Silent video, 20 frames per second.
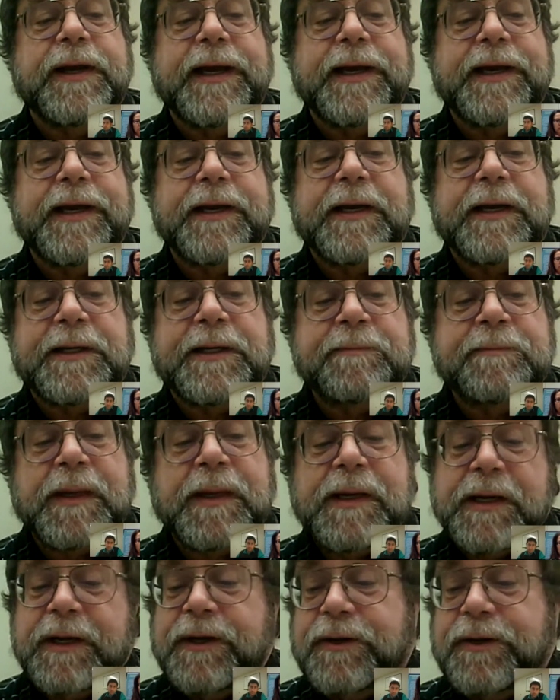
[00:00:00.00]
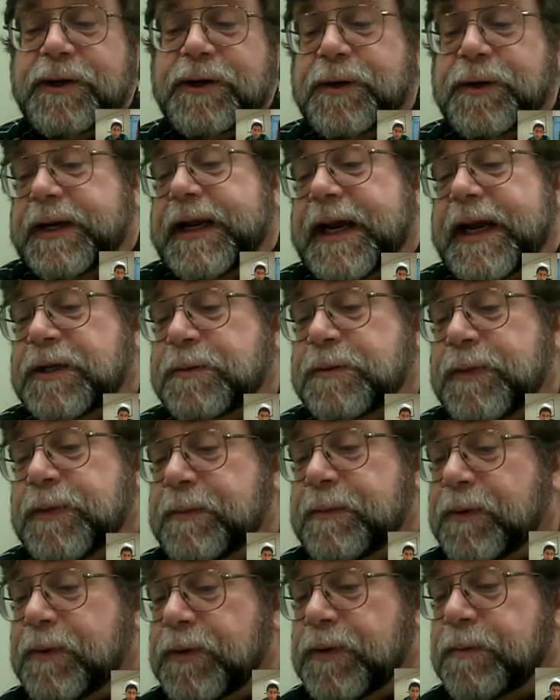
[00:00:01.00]
can ask
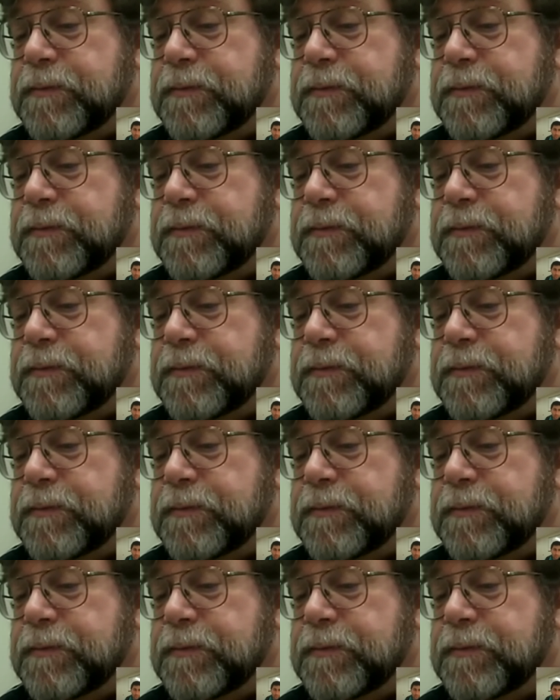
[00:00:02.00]
people